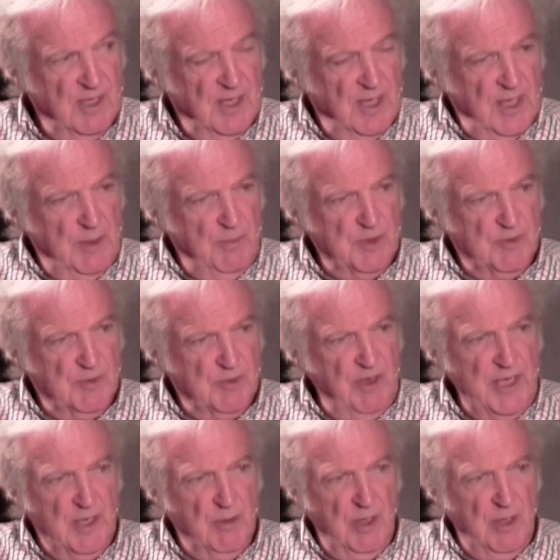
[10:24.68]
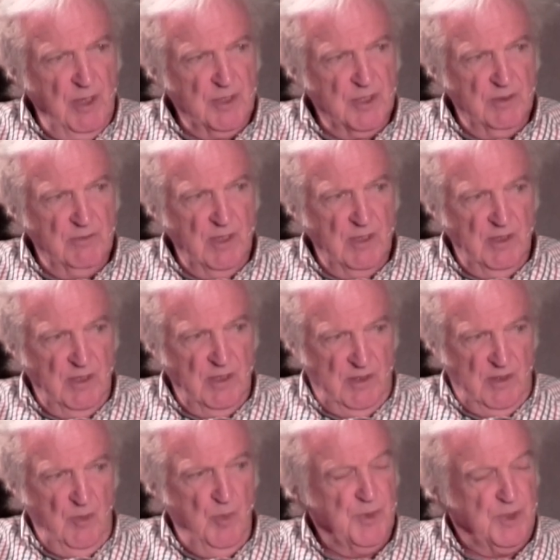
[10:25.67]
It was really quite
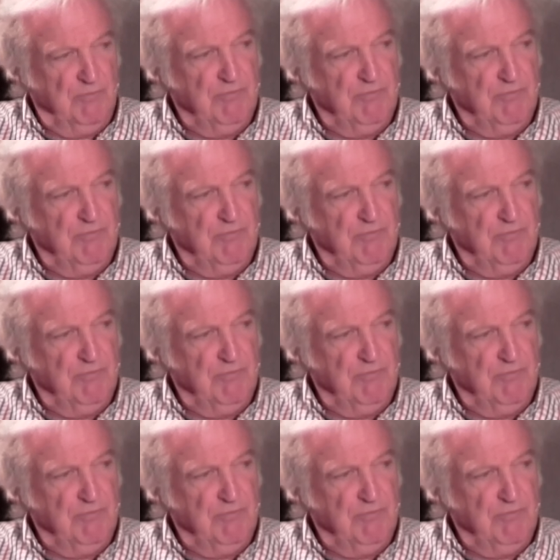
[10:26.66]
almost